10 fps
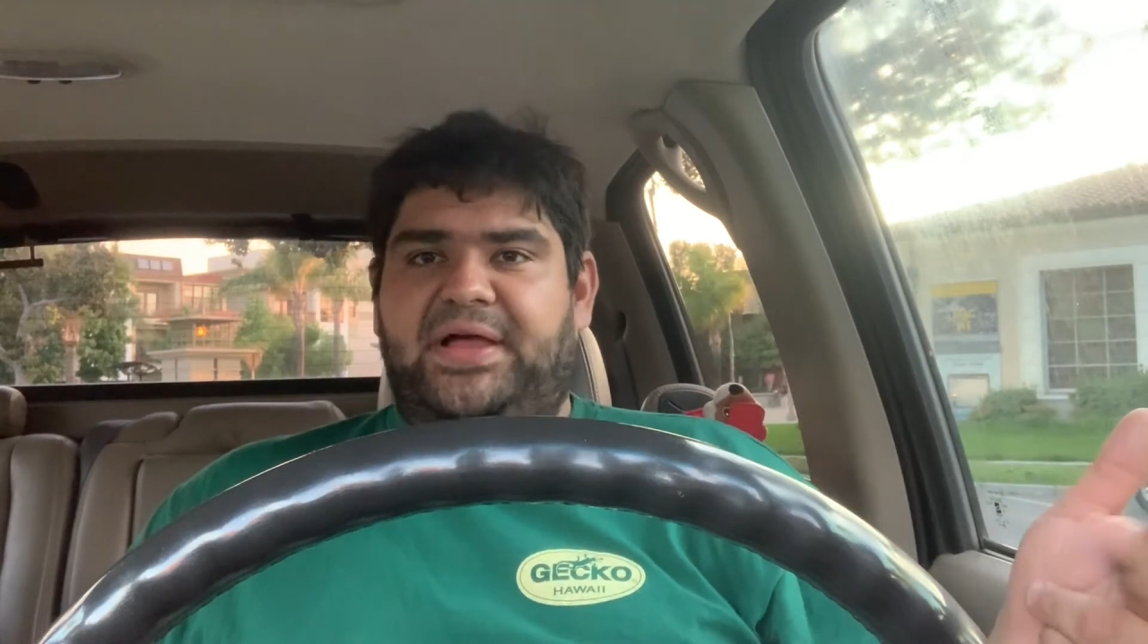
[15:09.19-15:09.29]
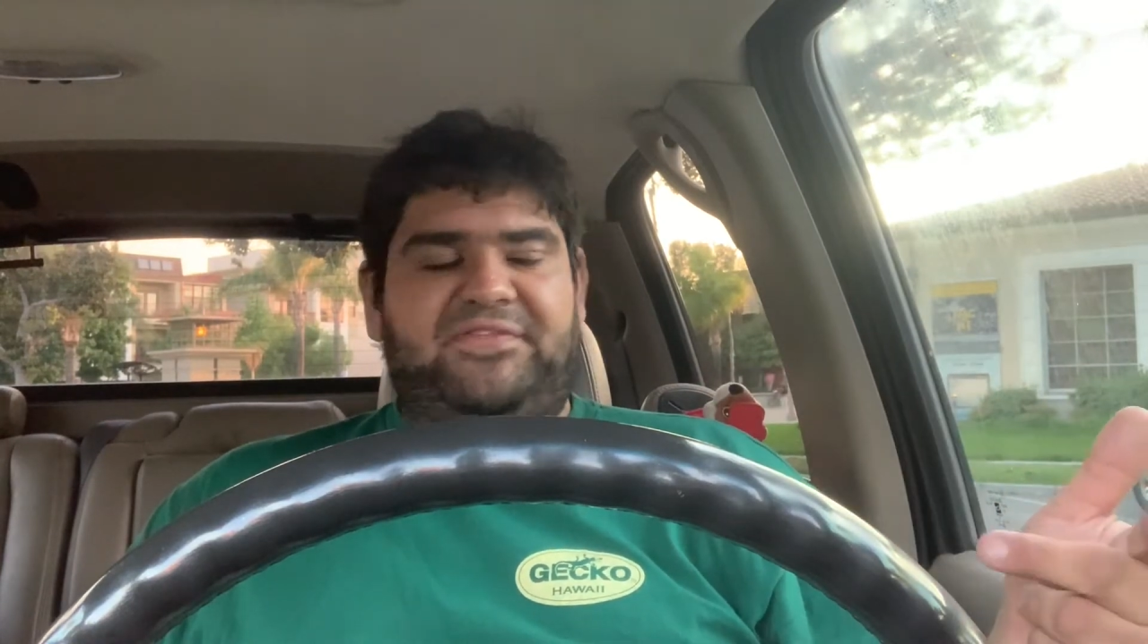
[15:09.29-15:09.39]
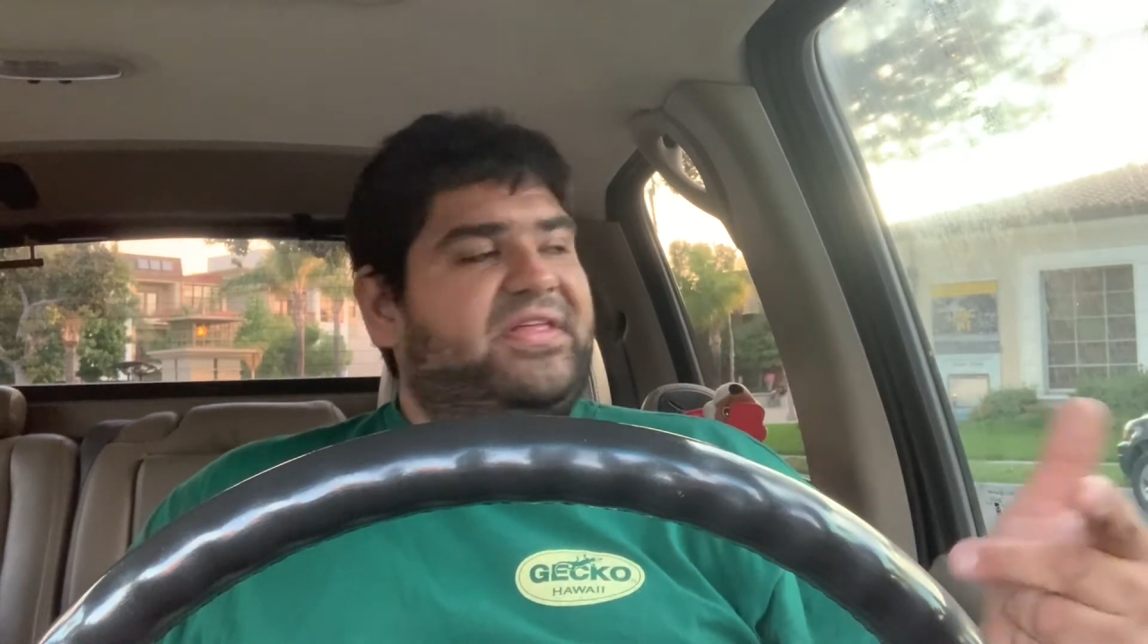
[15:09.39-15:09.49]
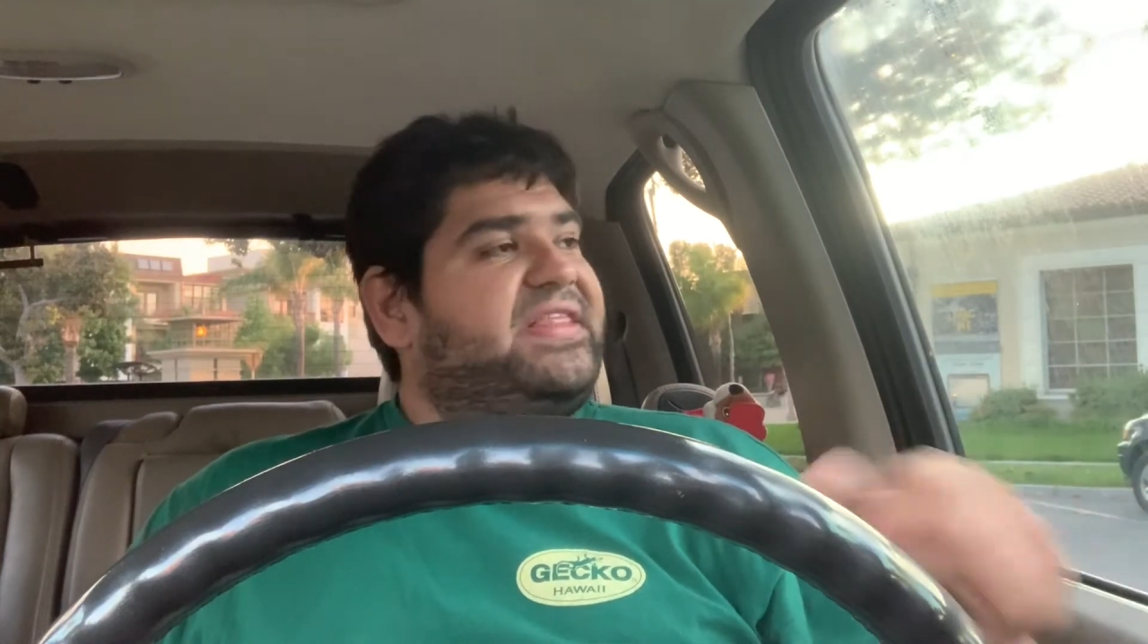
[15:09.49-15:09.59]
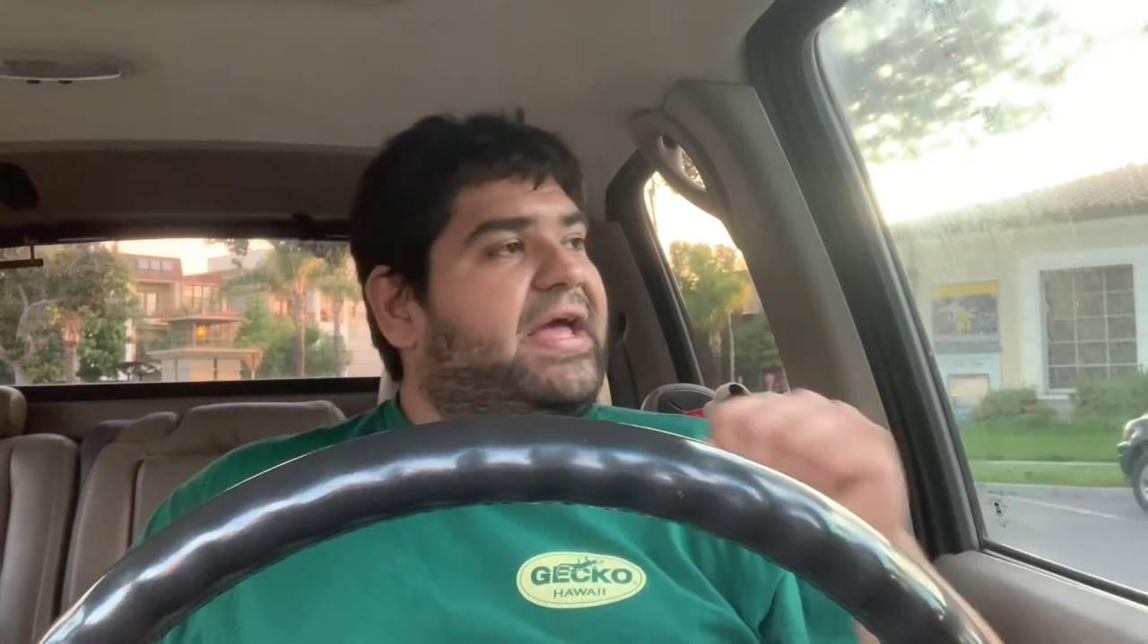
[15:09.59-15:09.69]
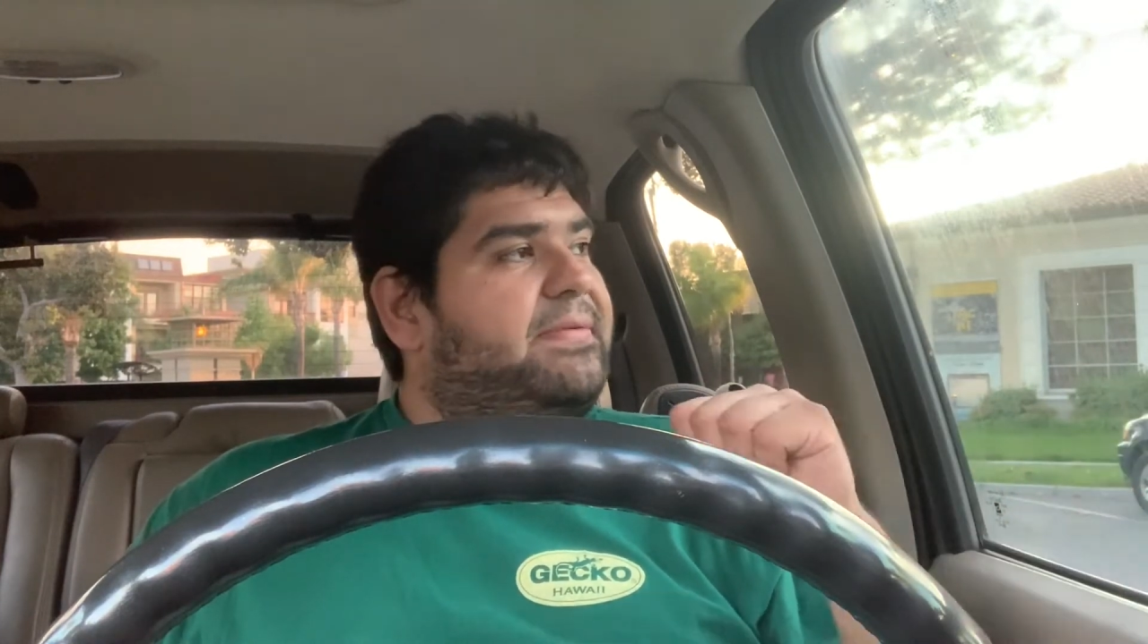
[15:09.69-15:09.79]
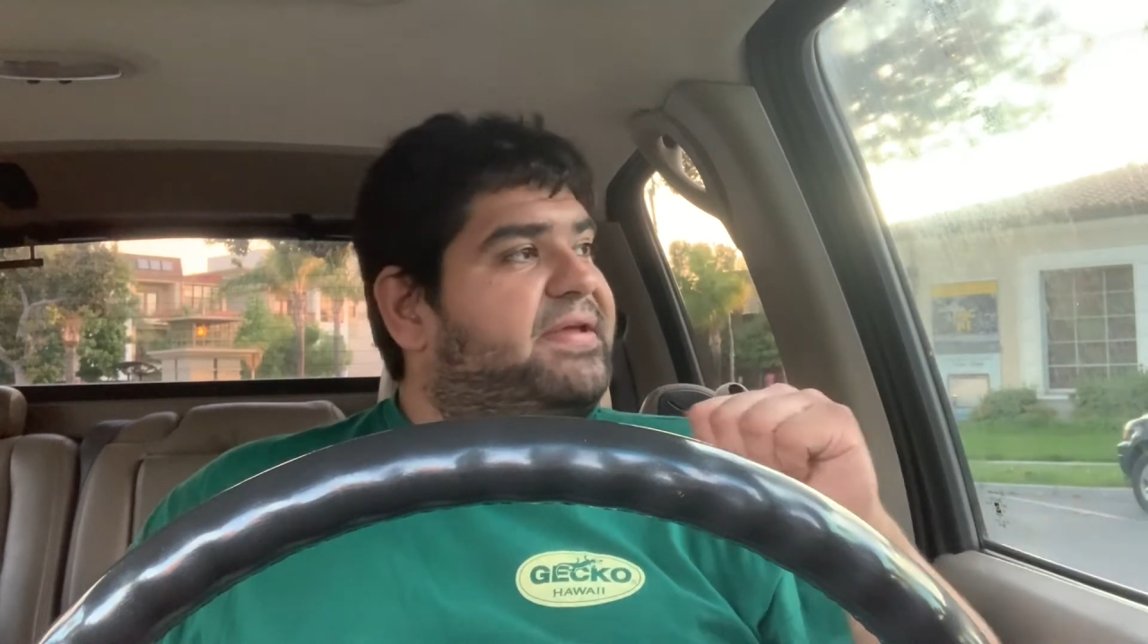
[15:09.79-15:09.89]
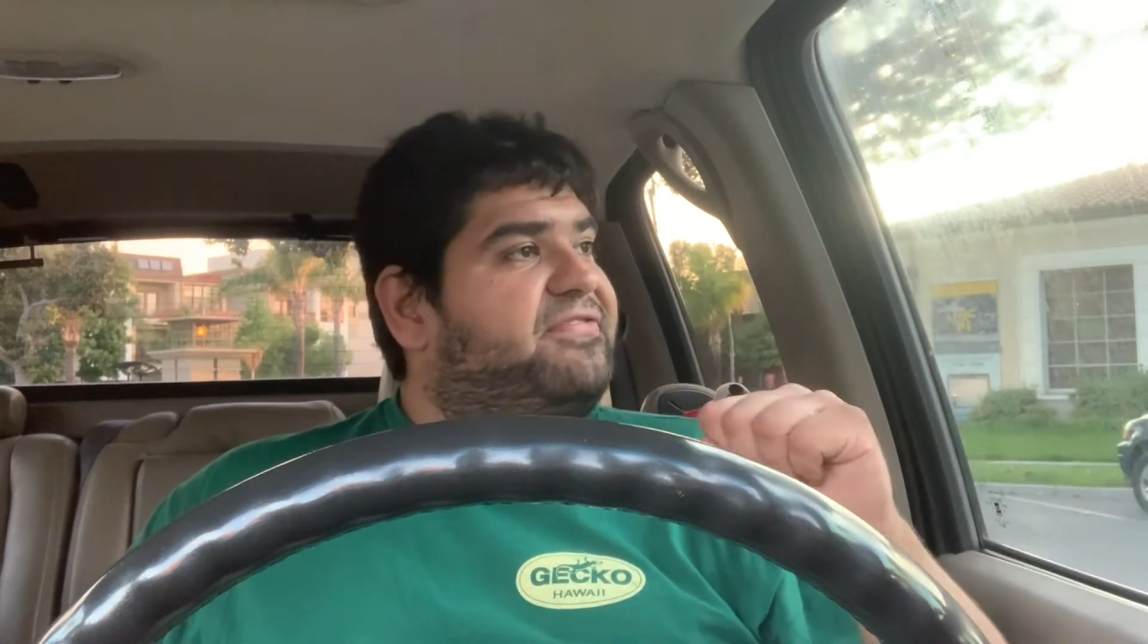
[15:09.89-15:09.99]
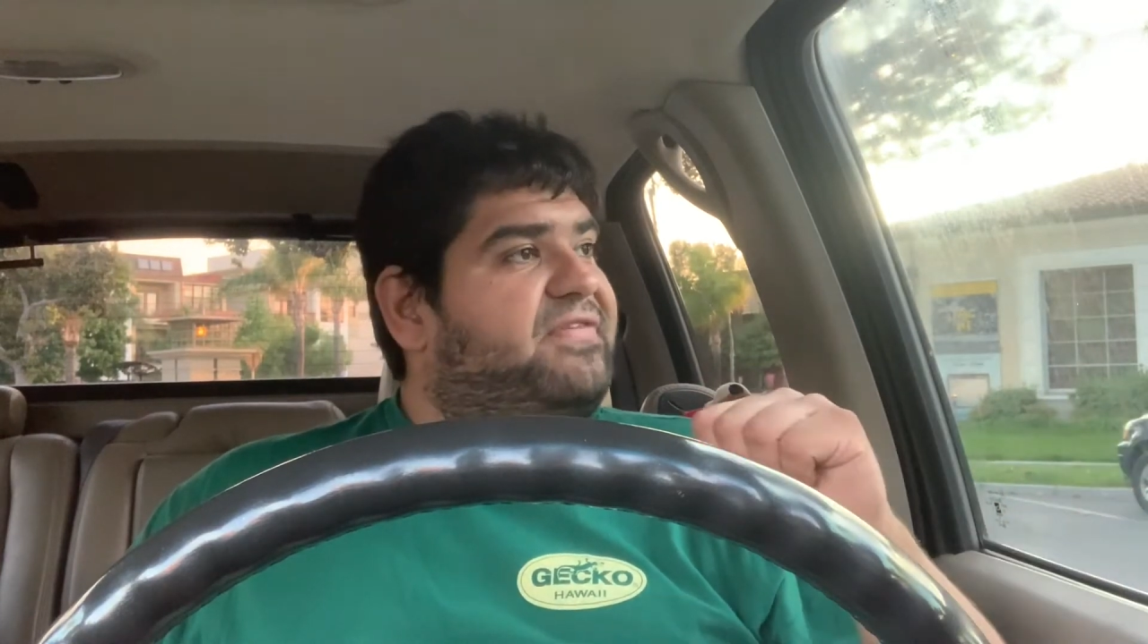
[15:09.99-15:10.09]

I feel like that'd be a